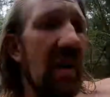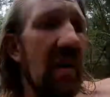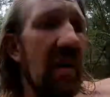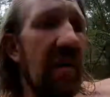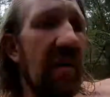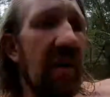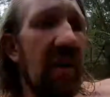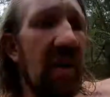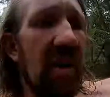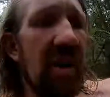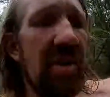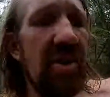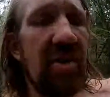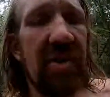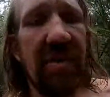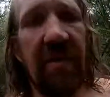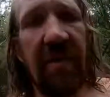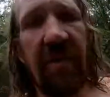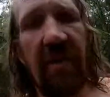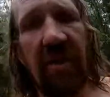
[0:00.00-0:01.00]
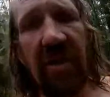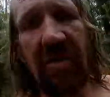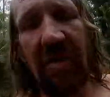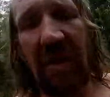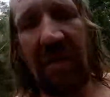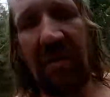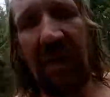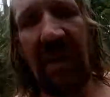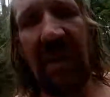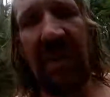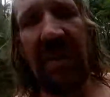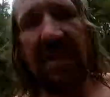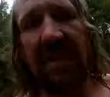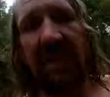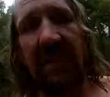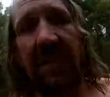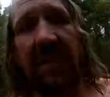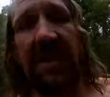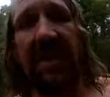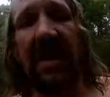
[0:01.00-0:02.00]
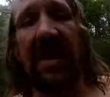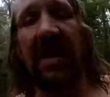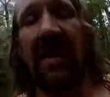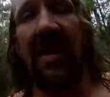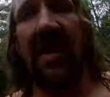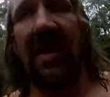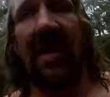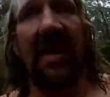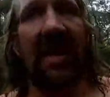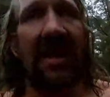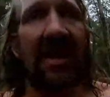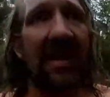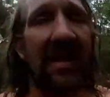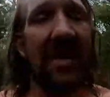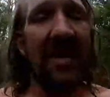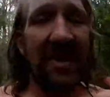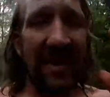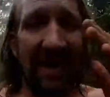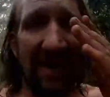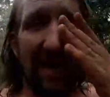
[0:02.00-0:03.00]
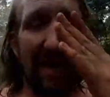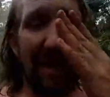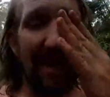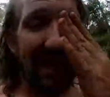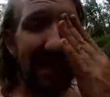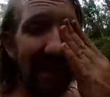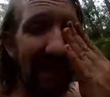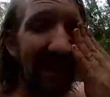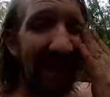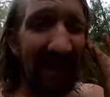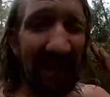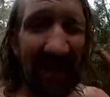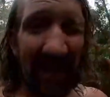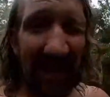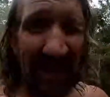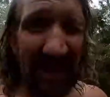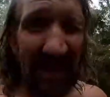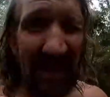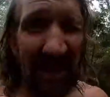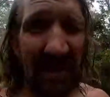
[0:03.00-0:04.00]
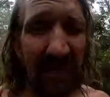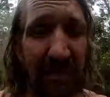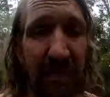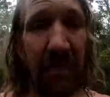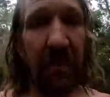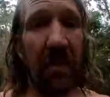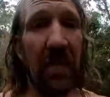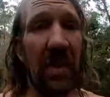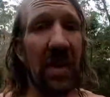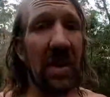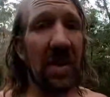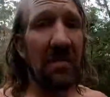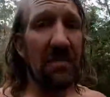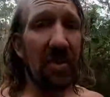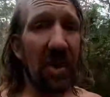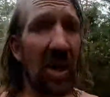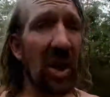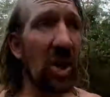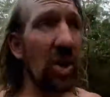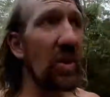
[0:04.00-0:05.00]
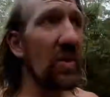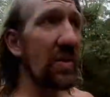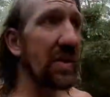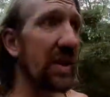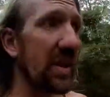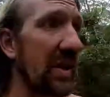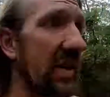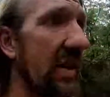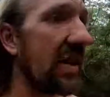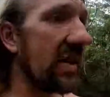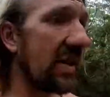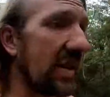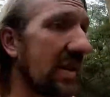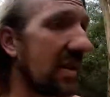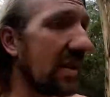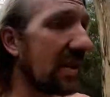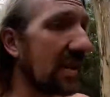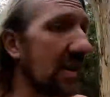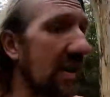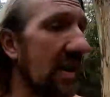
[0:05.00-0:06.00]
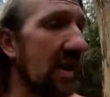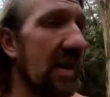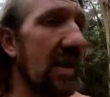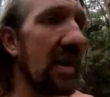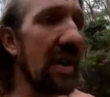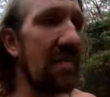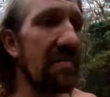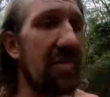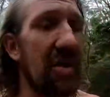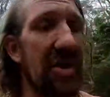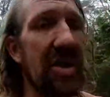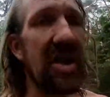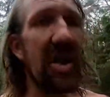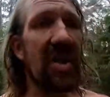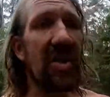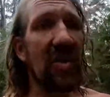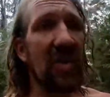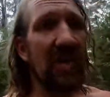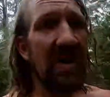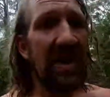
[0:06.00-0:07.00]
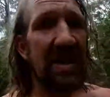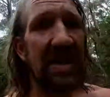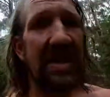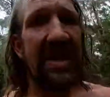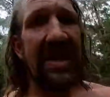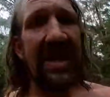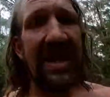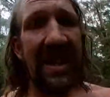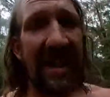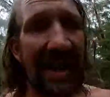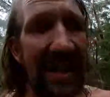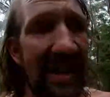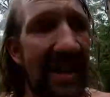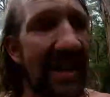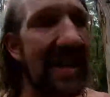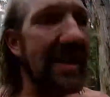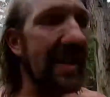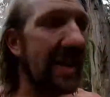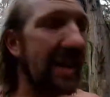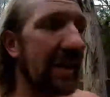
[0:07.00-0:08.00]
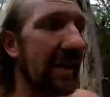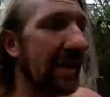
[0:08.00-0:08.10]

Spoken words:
441 meters of ascent. I feel like that's pretty good. Pretty good indeed.